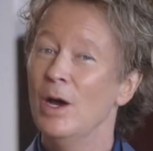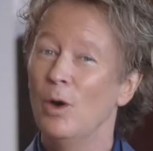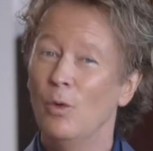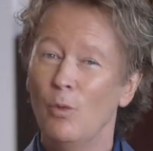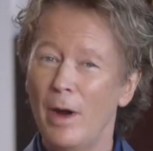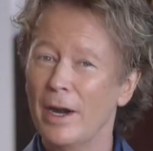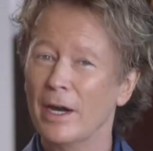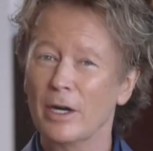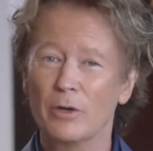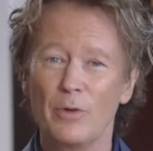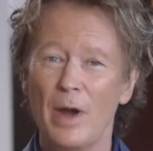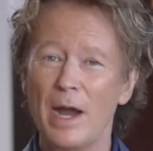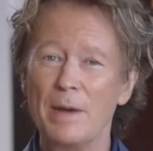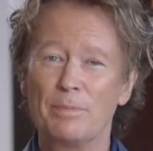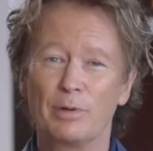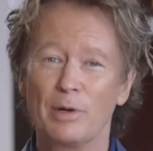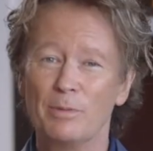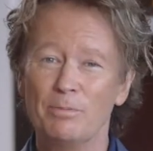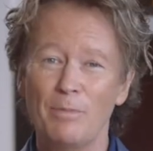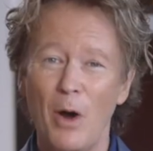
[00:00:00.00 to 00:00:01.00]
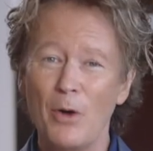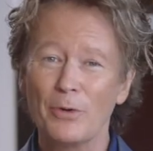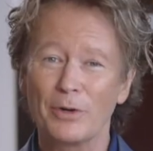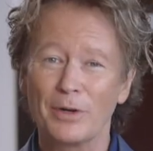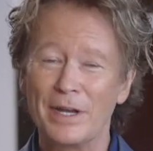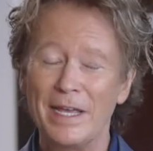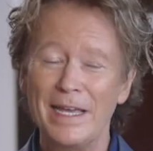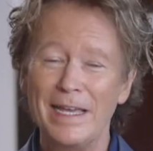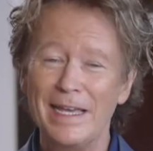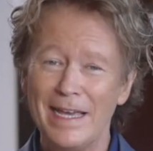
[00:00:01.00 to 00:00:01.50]
What a great
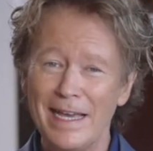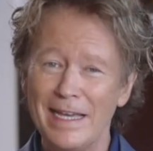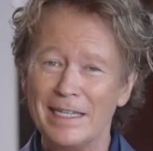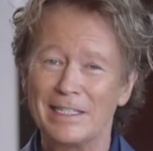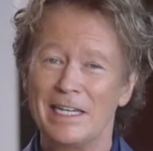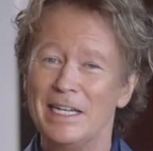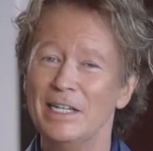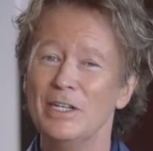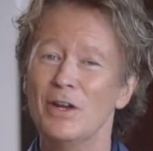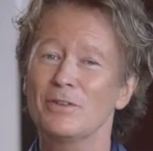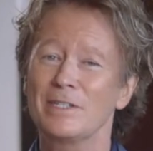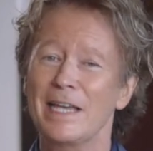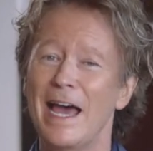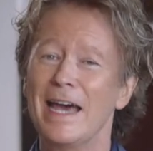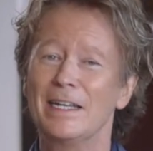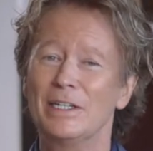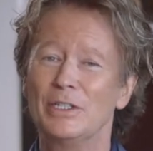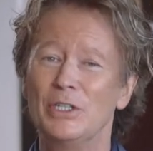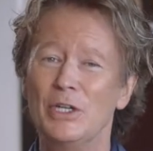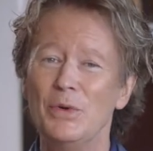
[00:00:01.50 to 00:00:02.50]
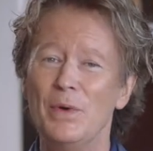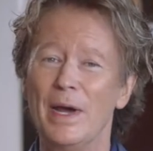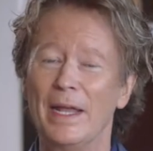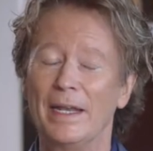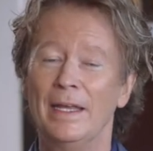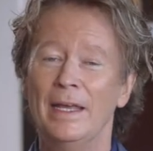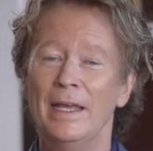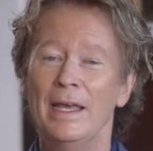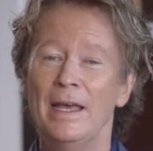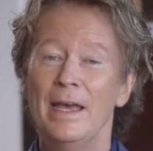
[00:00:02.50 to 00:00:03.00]
promoter He is. He knows how to do
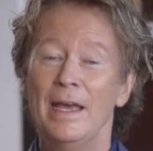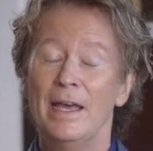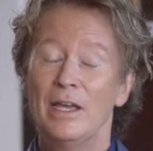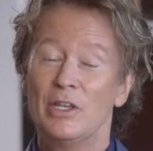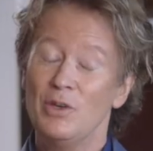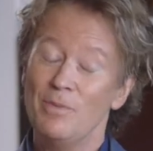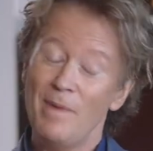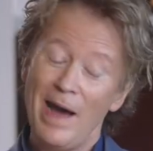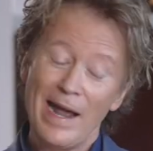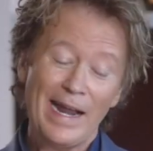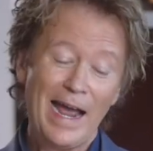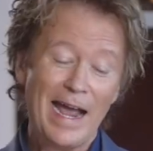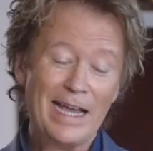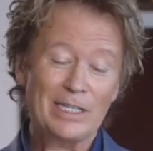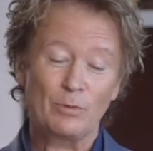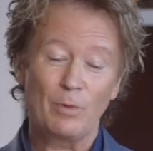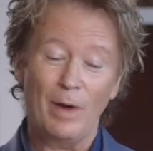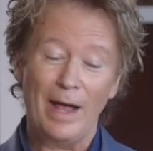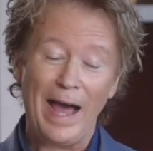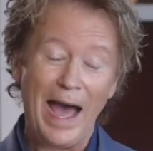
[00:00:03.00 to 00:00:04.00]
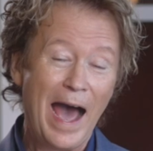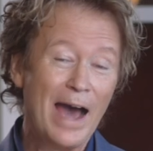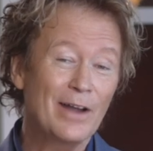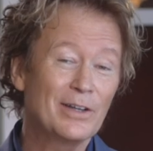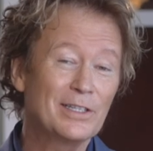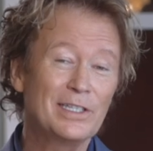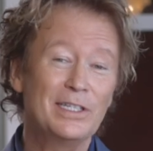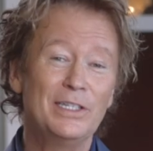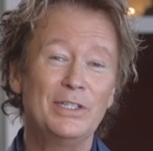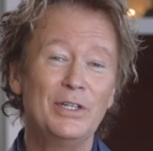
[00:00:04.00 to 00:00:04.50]
it. You might ask, well, how
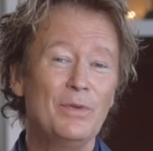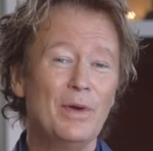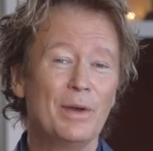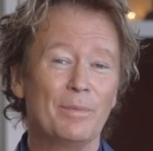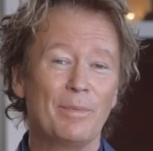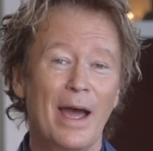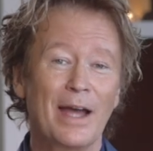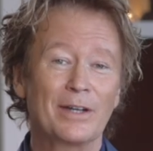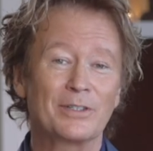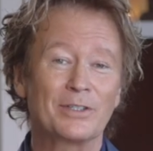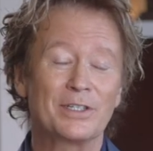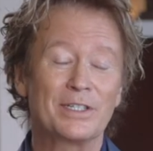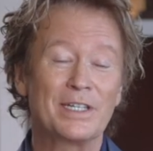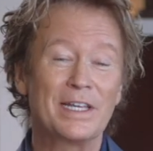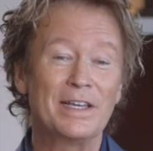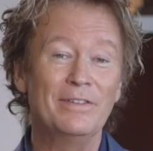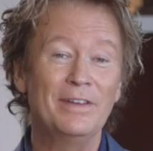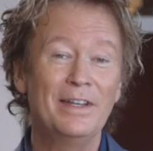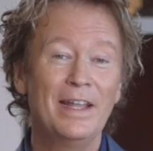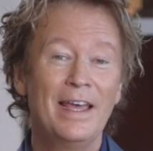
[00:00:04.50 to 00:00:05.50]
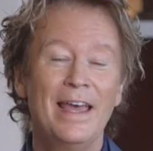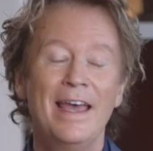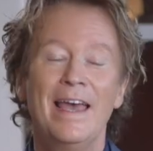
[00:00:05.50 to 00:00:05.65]
does He do it, Pastor Stephen?